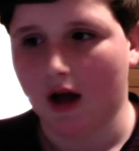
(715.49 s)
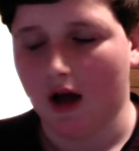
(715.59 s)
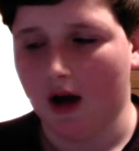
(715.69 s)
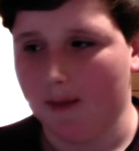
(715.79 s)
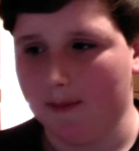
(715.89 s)

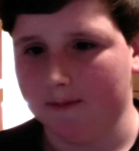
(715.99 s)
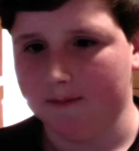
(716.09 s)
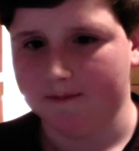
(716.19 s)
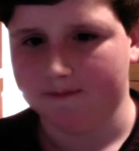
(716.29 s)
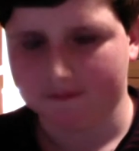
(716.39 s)

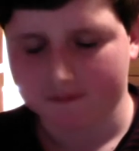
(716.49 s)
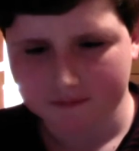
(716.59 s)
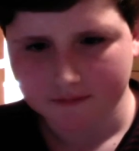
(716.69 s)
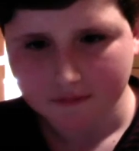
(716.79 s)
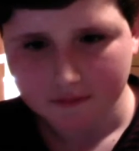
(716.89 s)
Um,
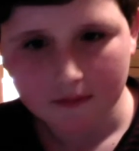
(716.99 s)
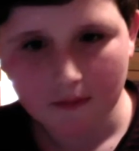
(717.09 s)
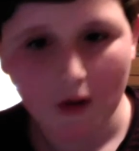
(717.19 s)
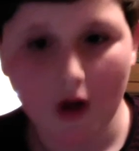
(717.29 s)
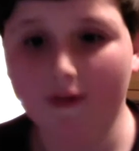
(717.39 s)

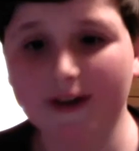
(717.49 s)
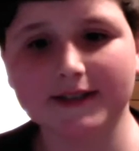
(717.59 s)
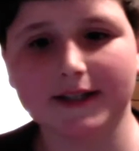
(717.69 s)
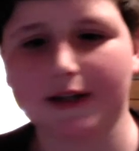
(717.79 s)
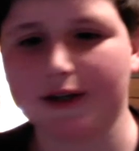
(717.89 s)

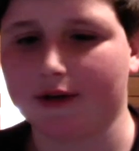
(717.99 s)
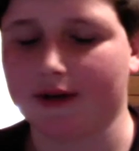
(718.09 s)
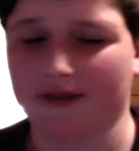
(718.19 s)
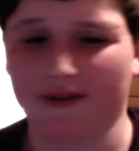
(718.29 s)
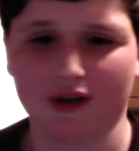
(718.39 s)
obviously you can do
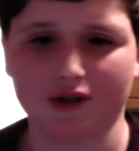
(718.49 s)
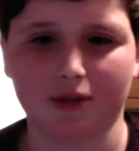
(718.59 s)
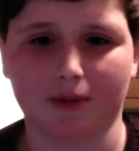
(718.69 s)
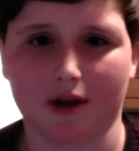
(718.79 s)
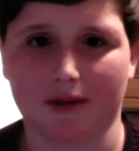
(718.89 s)
that if you're not too
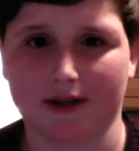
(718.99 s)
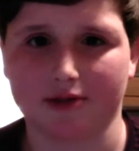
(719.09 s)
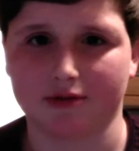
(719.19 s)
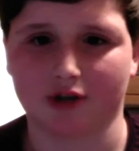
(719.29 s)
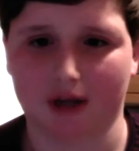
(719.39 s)
bothered about
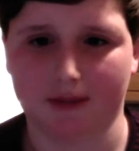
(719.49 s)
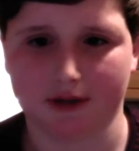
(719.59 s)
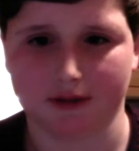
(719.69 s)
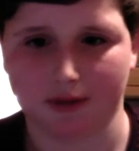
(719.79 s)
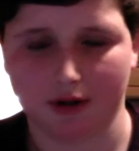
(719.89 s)

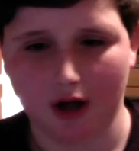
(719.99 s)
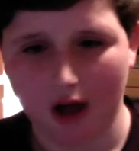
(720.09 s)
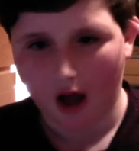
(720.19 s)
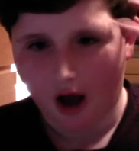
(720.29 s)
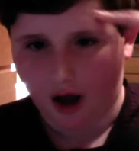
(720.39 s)
subscribers but
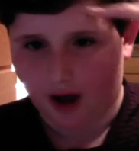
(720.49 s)
uh,